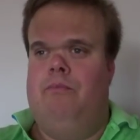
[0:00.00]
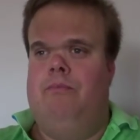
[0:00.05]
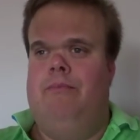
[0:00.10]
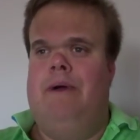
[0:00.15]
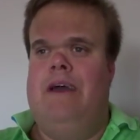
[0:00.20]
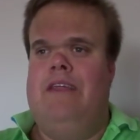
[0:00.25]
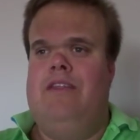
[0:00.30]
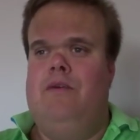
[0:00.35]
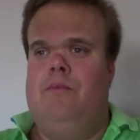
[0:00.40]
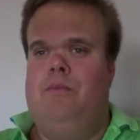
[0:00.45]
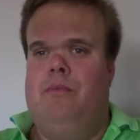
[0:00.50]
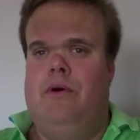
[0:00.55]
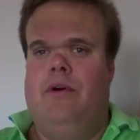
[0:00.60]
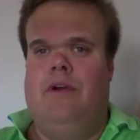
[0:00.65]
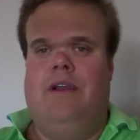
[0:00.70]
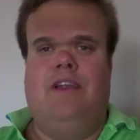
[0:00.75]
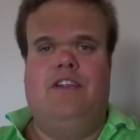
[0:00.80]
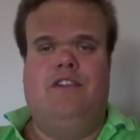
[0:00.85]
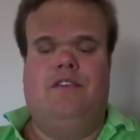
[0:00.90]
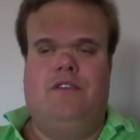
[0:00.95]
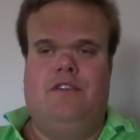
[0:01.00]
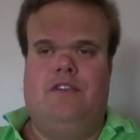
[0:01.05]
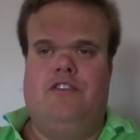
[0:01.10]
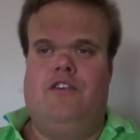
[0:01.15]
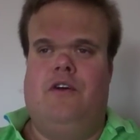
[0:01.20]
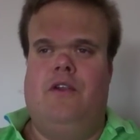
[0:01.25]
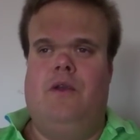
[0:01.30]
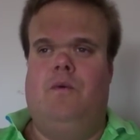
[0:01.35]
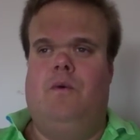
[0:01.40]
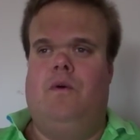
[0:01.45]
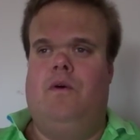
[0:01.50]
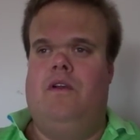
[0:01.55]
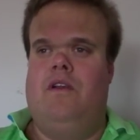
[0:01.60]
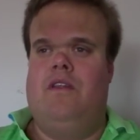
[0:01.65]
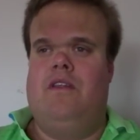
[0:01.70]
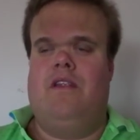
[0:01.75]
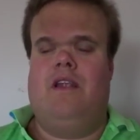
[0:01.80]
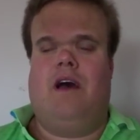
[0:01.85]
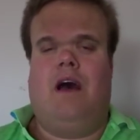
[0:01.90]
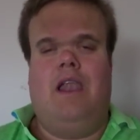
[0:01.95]
Matthew Burke and Johnny
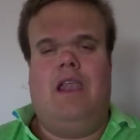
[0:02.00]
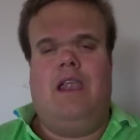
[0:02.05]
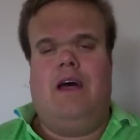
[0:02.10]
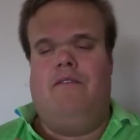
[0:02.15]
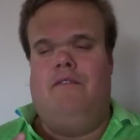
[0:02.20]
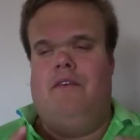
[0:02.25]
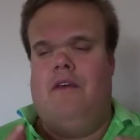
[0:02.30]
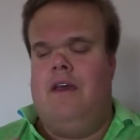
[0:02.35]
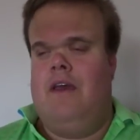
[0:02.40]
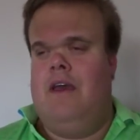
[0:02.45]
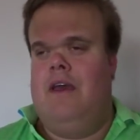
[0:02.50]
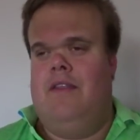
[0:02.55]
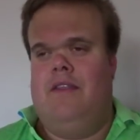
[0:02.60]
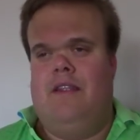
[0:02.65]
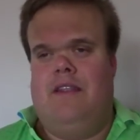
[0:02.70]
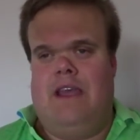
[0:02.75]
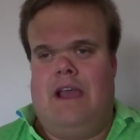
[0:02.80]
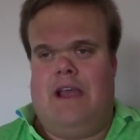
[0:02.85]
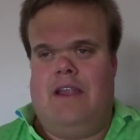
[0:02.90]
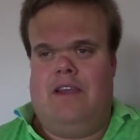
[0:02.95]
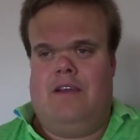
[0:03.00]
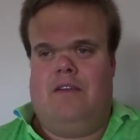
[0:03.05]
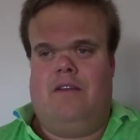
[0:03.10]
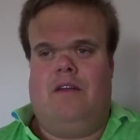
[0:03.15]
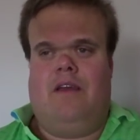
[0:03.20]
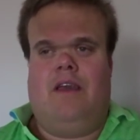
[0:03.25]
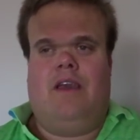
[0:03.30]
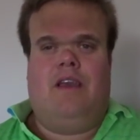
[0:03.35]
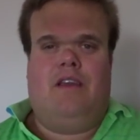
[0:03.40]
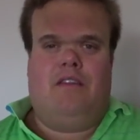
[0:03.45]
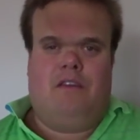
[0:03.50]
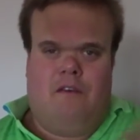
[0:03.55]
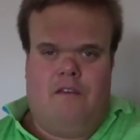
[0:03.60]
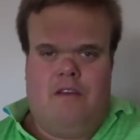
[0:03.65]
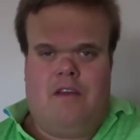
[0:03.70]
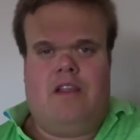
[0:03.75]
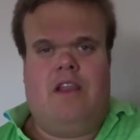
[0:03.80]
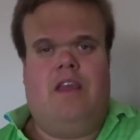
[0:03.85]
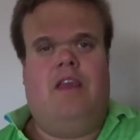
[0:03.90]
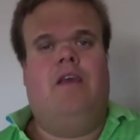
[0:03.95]
Wilkinson. I love the tactical kickers.
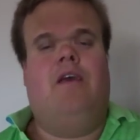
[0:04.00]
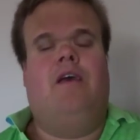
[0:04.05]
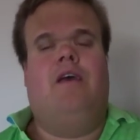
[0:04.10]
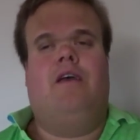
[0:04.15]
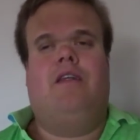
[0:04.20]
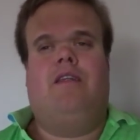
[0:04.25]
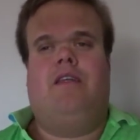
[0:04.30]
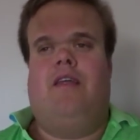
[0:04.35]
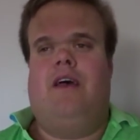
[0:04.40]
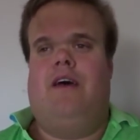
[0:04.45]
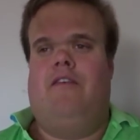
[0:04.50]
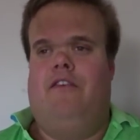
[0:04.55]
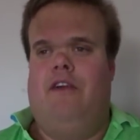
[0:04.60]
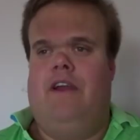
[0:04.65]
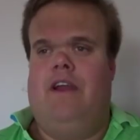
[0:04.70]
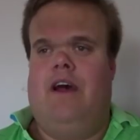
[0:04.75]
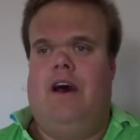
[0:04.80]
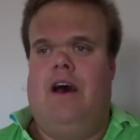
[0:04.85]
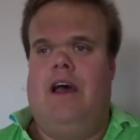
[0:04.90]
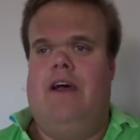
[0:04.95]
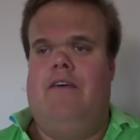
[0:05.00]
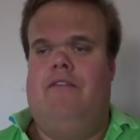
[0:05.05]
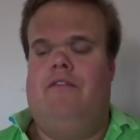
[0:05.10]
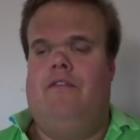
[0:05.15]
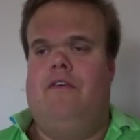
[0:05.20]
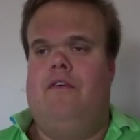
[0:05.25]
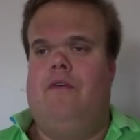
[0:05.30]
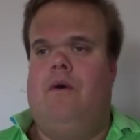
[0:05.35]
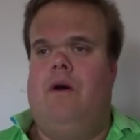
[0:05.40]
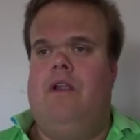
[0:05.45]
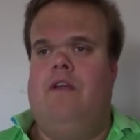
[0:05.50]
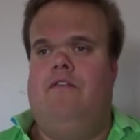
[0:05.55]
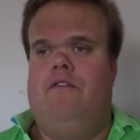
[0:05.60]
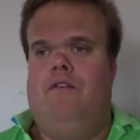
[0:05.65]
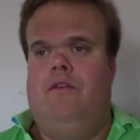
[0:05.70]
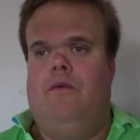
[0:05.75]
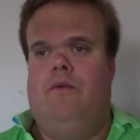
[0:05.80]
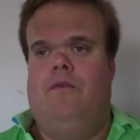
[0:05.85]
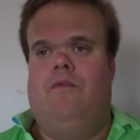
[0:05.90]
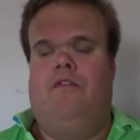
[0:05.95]
Obviously, South Africa, I have quite a
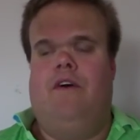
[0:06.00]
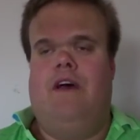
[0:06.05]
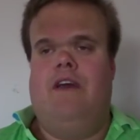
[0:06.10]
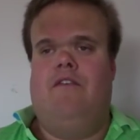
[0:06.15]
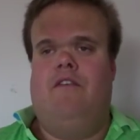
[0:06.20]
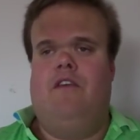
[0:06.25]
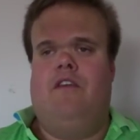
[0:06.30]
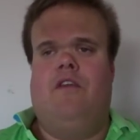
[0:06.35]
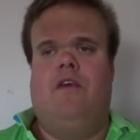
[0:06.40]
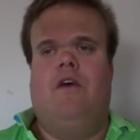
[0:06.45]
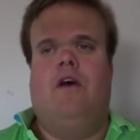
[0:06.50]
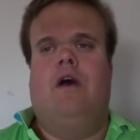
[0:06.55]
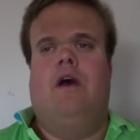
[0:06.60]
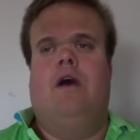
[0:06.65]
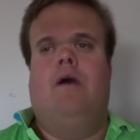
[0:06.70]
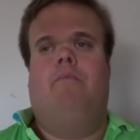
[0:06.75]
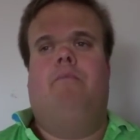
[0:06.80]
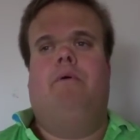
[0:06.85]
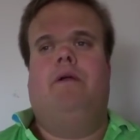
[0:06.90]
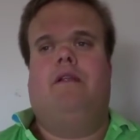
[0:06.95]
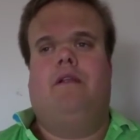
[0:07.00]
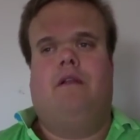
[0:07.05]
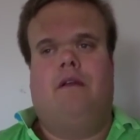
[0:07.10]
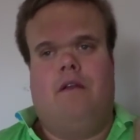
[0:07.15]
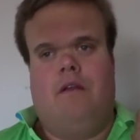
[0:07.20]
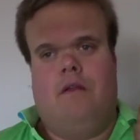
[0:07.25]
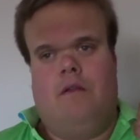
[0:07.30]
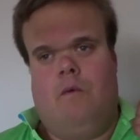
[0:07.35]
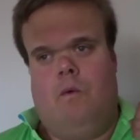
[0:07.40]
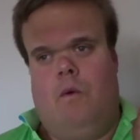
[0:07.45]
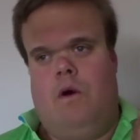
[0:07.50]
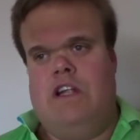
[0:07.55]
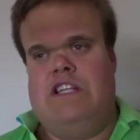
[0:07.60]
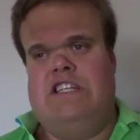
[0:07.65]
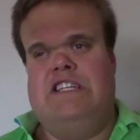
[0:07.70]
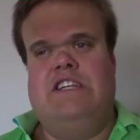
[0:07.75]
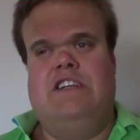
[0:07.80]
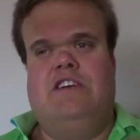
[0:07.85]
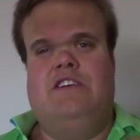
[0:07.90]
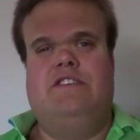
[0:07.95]
few favorites, but
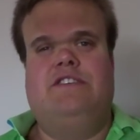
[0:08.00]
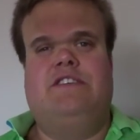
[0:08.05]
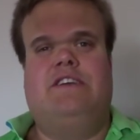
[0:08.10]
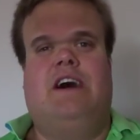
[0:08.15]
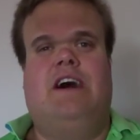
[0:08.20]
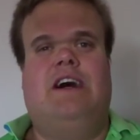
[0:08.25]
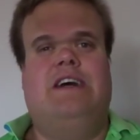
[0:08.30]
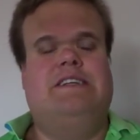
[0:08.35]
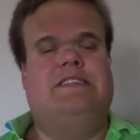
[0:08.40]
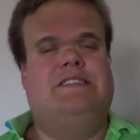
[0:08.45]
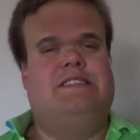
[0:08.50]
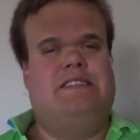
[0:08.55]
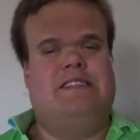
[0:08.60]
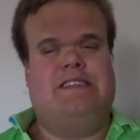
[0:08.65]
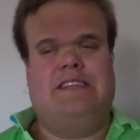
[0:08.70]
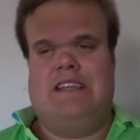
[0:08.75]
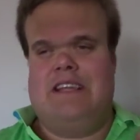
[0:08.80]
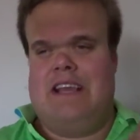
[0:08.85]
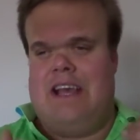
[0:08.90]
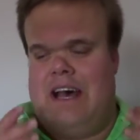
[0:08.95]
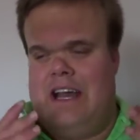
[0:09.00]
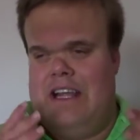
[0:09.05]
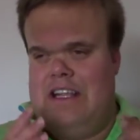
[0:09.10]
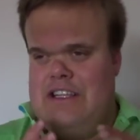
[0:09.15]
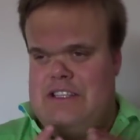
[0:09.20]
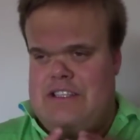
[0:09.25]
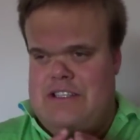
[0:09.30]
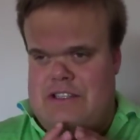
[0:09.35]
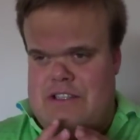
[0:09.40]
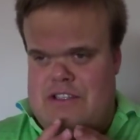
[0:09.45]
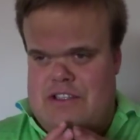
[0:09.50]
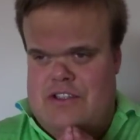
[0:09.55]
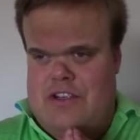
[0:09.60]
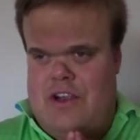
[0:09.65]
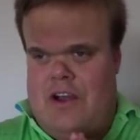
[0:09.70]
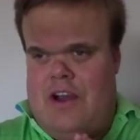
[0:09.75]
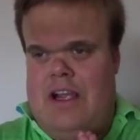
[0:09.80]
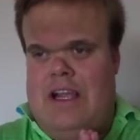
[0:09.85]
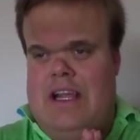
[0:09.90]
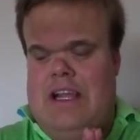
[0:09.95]
watching those guys, I used to
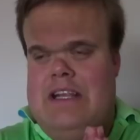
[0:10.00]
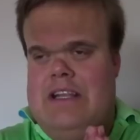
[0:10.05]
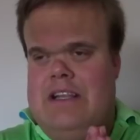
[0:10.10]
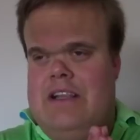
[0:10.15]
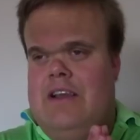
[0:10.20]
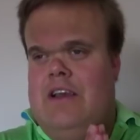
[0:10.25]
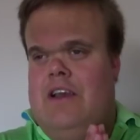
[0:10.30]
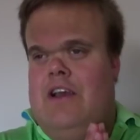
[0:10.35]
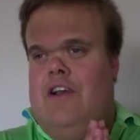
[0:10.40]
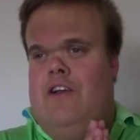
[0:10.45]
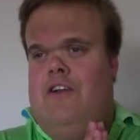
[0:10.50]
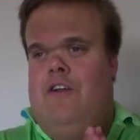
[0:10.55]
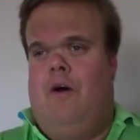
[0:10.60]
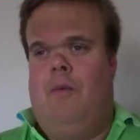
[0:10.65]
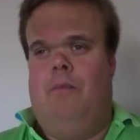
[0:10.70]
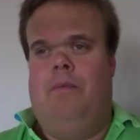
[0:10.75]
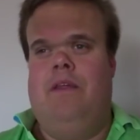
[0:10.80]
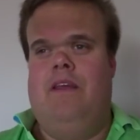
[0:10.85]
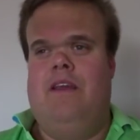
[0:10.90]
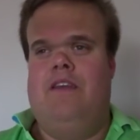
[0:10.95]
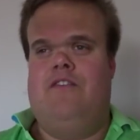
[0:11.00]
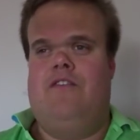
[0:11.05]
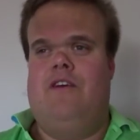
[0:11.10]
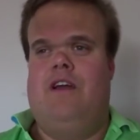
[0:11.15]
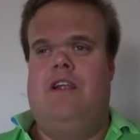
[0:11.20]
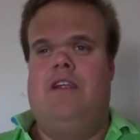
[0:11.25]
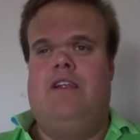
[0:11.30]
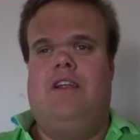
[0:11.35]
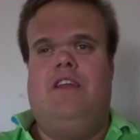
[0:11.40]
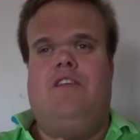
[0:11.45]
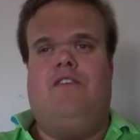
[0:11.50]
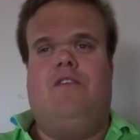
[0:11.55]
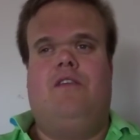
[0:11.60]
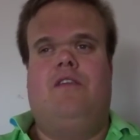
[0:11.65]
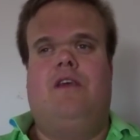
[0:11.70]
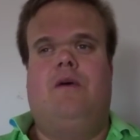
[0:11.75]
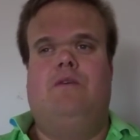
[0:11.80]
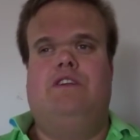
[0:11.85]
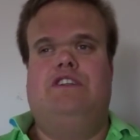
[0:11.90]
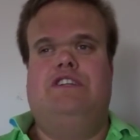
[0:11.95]
try and copy their strategies
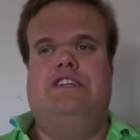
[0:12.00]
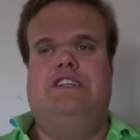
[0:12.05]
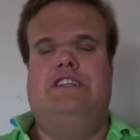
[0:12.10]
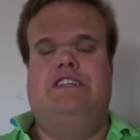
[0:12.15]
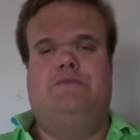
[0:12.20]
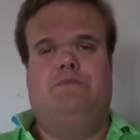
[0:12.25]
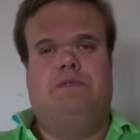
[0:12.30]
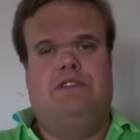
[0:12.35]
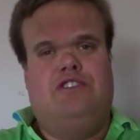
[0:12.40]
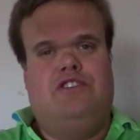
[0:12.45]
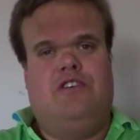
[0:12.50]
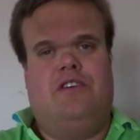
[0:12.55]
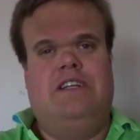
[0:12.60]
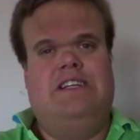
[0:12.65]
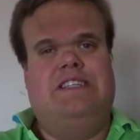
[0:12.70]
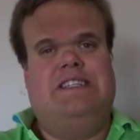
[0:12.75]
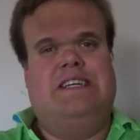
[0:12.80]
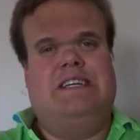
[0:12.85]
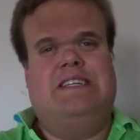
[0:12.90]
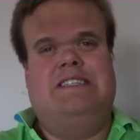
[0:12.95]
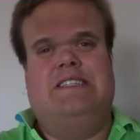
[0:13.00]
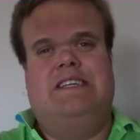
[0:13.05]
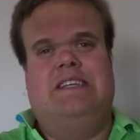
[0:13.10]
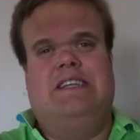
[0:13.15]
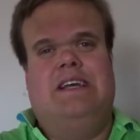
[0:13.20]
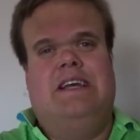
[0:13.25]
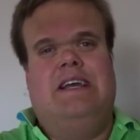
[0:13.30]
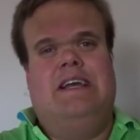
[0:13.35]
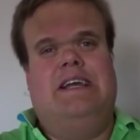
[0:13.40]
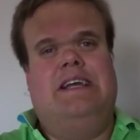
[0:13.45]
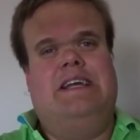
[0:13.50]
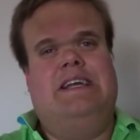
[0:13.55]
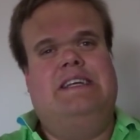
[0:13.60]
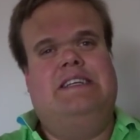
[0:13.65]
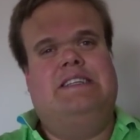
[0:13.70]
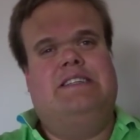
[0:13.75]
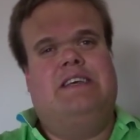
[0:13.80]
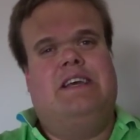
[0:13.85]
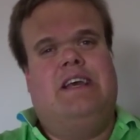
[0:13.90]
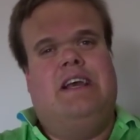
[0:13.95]
because they were genius. But Johnny Sexton
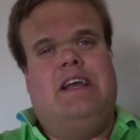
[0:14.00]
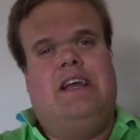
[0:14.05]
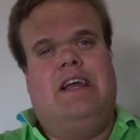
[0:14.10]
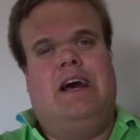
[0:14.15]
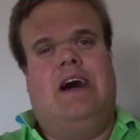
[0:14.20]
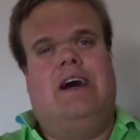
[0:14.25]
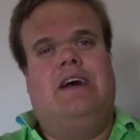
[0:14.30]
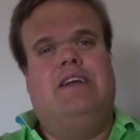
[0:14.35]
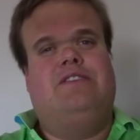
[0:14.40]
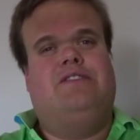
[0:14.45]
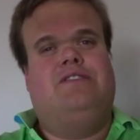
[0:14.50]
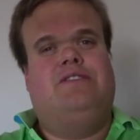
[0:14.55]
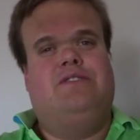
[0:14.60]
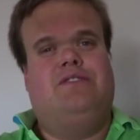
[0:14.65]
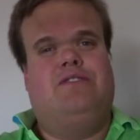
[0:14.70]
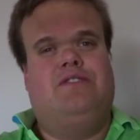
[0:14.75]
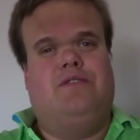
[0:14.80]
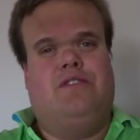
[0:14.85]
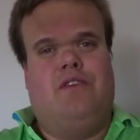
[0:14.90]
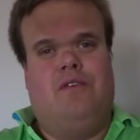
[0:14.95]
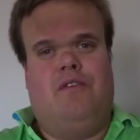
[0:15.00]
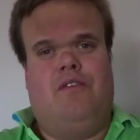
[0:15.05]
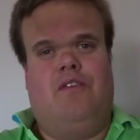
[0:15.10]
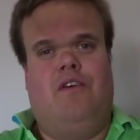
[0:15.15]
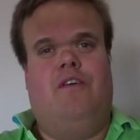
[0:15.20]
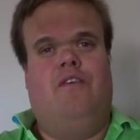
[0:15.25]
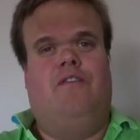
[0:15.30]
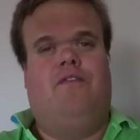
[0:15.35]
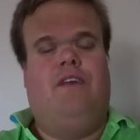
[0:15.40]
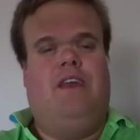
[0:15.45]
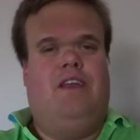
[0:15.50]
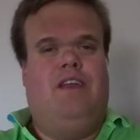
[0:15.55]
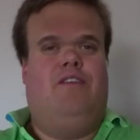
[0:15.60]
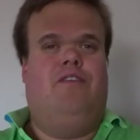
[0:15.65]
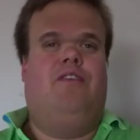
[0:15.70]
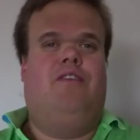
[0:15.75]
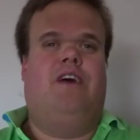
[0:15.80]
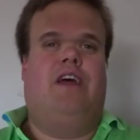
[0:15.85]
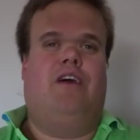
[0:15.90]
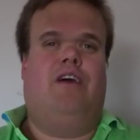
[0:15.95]
is a guy to deserve
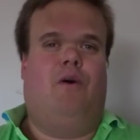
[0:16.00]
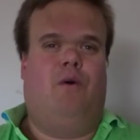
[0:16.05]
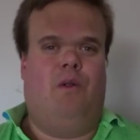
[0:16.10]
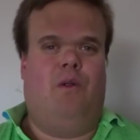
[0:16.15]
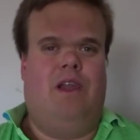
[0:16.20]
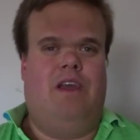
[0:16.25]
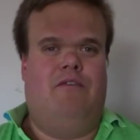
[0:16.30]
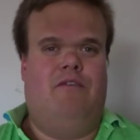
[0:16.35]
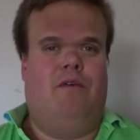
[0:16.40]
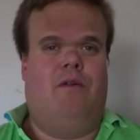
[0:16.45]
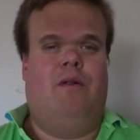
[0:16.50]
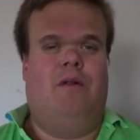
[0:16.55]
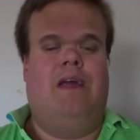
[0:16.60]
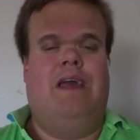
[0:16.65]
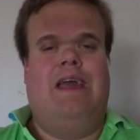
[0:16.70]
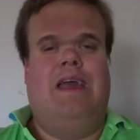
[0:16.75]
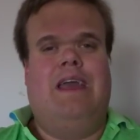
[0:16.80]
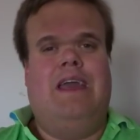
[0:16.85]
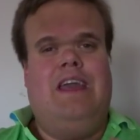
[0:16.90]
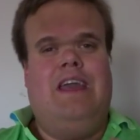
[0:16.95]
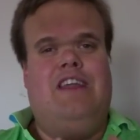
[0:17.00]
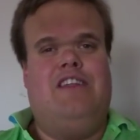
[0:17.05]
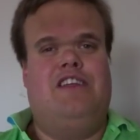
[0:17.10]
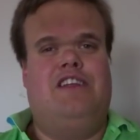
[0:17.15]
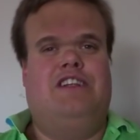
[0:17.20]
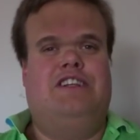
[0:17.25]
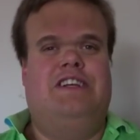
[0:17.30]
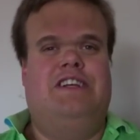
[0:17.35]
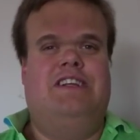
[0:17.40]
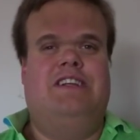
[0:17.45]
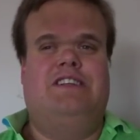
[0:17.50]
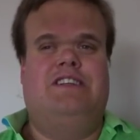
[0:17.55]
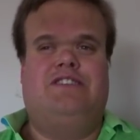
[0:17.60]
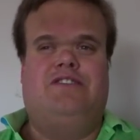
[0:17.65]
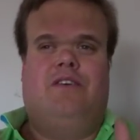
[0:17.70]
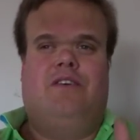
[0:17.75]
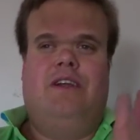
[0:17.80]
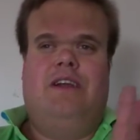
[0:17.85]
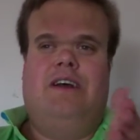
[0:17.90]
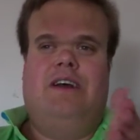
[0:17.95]
into that whole level. He is a genius.
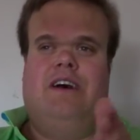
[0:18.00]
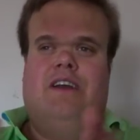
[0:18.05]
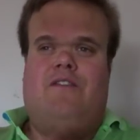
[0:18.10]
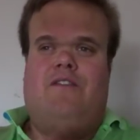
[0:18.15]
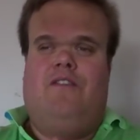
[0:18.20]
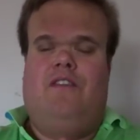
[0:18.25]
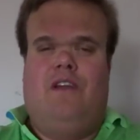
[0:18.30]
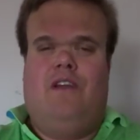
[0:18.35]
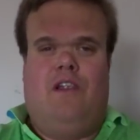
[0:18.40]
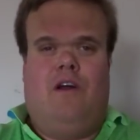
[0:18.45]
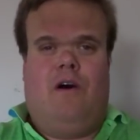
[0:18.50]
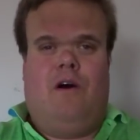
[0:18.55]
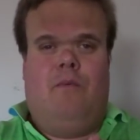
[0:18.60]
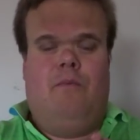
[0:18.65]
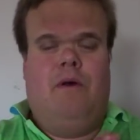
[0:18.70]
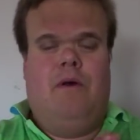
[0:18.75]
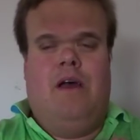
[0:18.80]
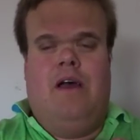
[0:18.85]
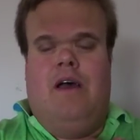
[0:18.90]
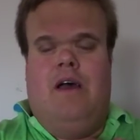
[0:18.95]
Sorry, guys, for the alarm.